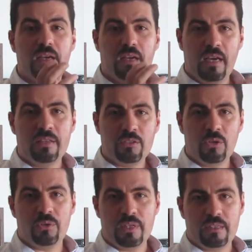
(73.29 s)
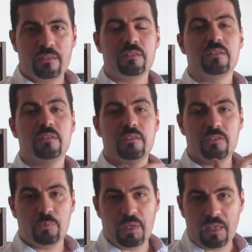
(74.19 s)
and correct
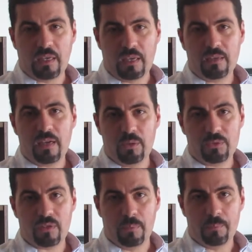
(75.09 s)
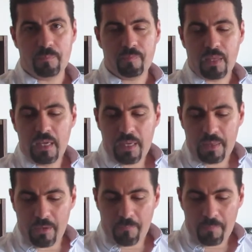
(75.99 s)
speaking outcome.
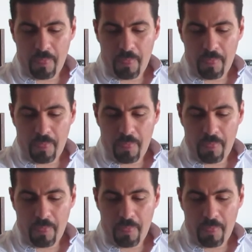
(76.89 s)
Now,